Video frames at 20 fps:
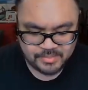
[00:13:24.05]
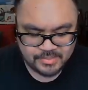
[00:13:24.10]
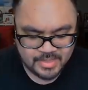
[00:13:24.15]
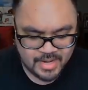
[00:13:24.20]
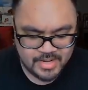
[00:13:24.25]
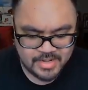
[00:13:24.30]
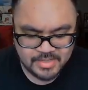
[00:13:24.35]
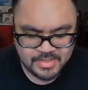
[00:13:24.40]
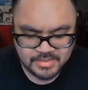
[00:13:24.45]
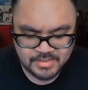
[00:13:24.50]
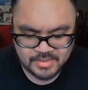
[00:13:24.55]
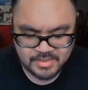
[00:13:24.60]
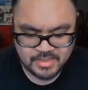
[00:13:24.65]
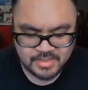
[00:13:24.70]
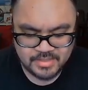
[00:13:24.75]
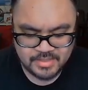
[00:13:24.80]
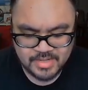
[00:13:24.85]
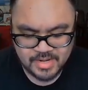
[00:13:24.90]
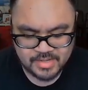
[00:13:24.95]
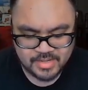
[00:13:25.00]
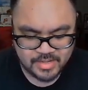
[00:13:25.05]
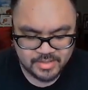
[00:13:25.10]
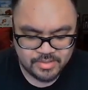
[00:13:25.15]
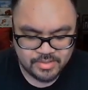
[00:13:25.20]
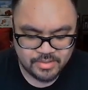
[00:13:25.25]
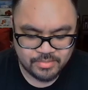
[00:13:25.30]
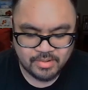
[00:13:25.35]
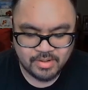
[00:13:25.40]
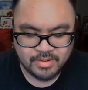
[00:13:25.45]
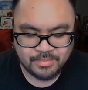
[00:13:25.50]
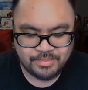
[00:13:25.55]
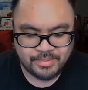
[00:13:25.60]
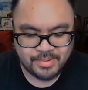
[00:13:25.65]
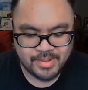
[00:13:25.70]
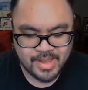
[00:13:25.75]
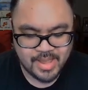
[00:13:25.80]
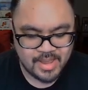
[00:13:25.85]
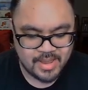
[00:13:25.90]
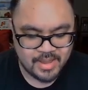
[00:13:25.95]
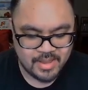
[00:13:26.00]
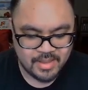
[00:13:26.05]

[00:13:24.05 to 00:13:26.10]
That is the deck I do want to play.